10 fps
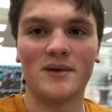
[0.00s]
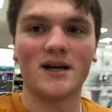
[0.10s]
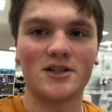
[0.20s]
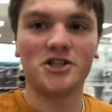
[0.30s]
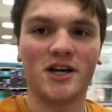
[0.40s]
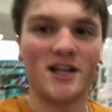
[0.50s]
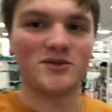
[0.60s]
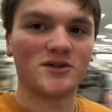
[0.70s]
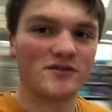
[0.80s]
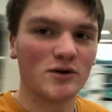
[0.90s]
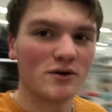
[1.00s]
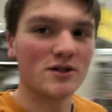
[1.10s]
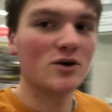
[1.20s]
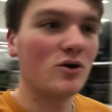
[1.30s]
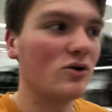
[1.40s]
because she hates when the floor
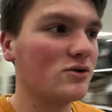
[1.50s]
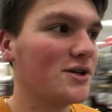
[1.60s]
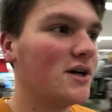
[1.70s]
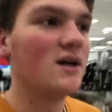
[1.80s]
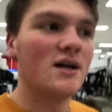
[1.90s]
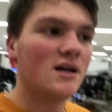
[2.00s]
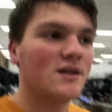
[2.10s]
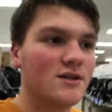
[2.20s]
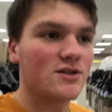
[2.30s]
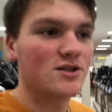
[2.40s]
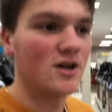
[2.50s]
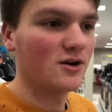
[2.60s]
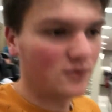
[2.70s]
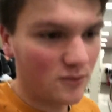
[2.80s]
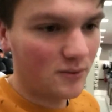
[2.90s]
is cold.
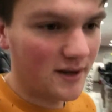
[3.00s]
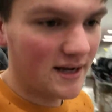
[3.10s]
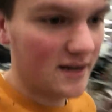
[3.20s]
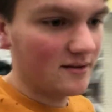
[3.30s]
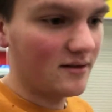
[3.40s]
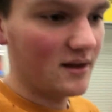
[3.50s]
So we got